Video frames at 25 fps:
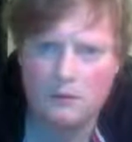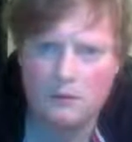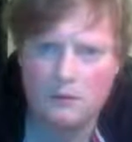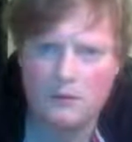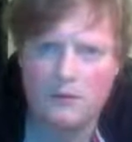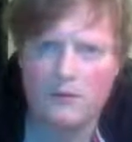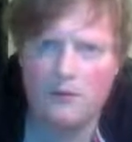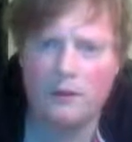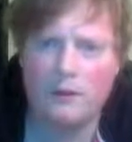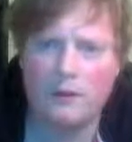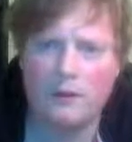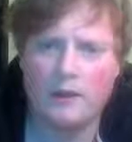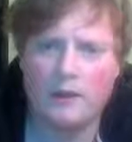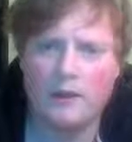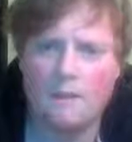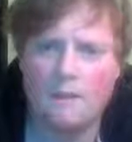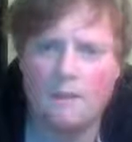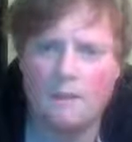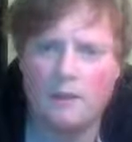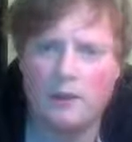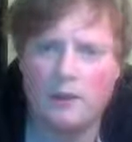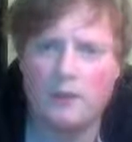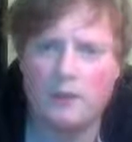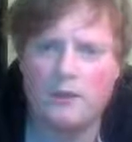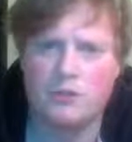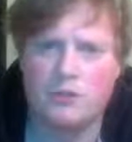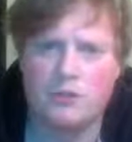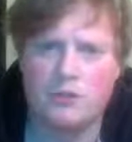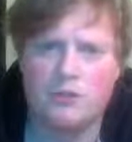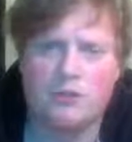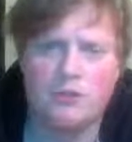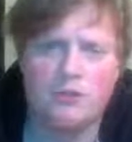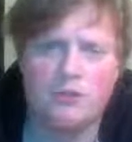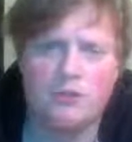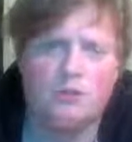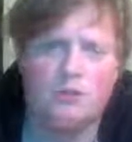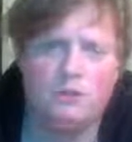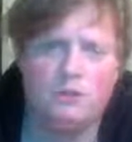Yeah, okay, I just
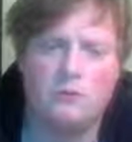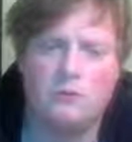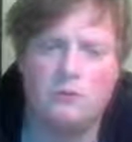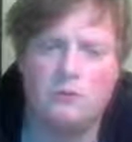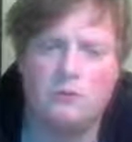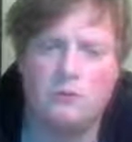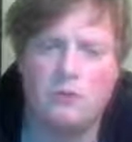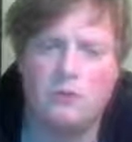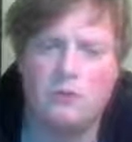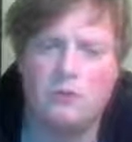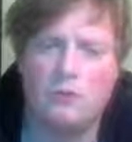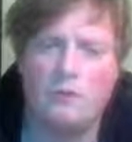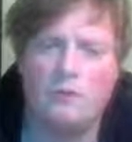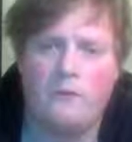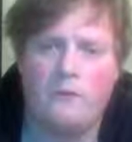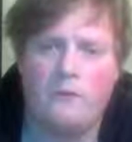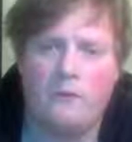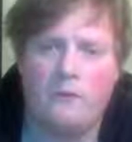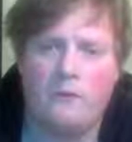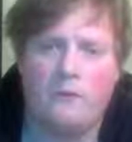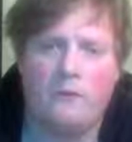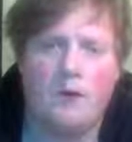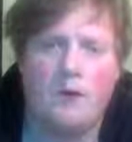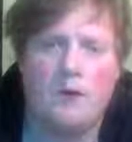saw wrong.